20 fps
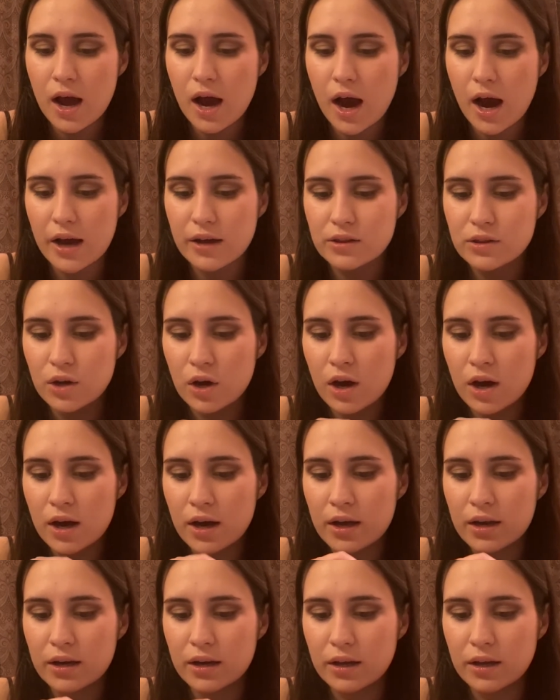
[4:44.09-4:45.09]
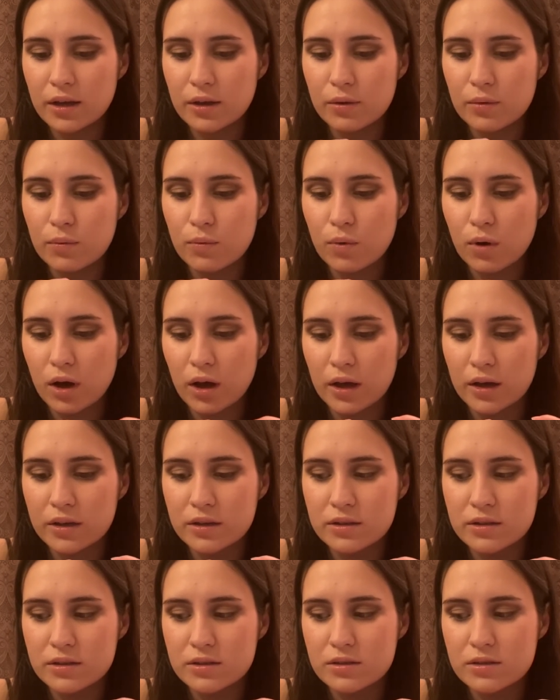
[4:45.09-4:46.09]
I thought it
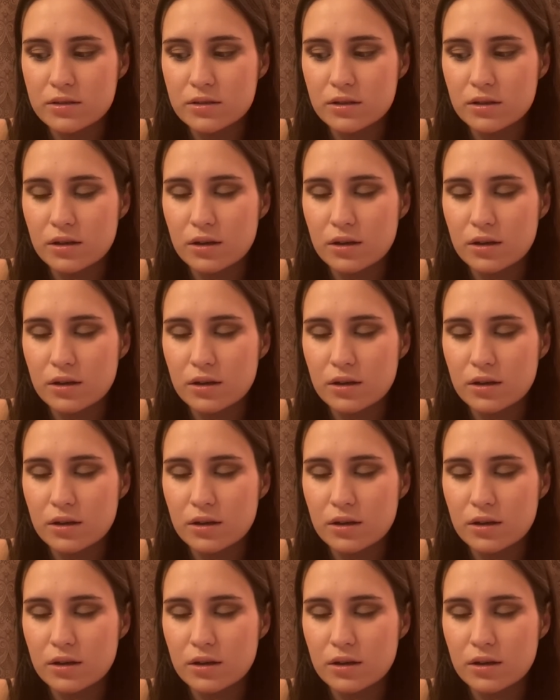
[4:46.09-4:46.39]
was